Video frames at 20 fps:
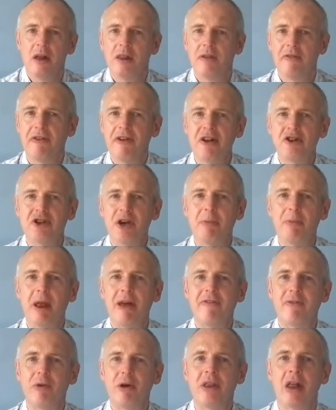the finish I'm
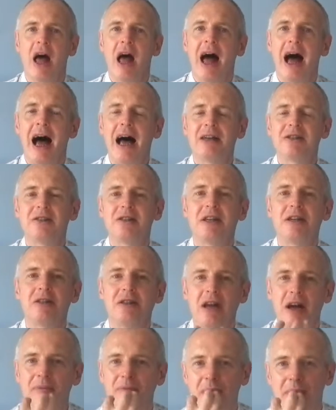left with has
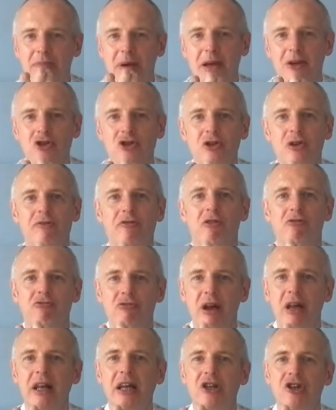this mixture of
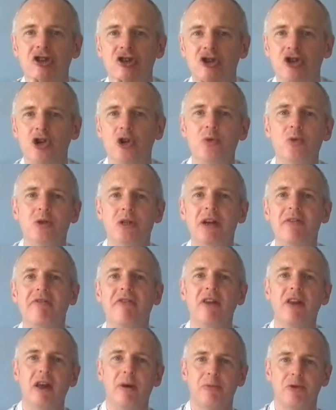really juicy,
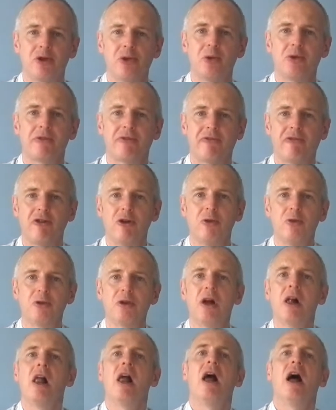voluptuous
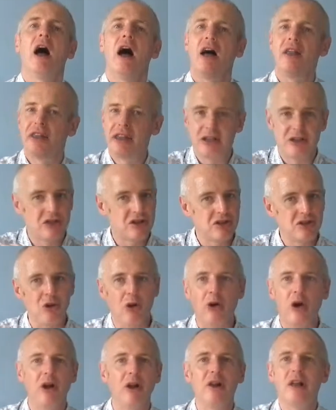fruit, this
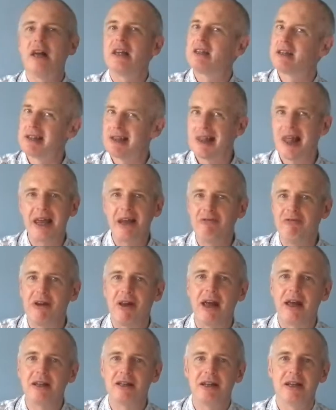soil
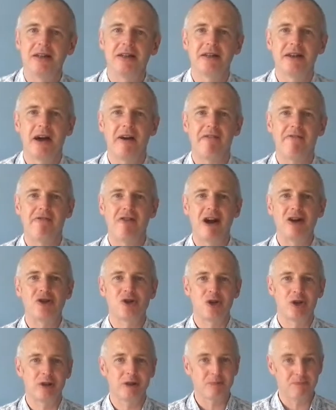slate-related
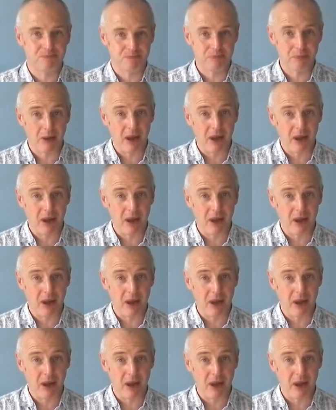freshness,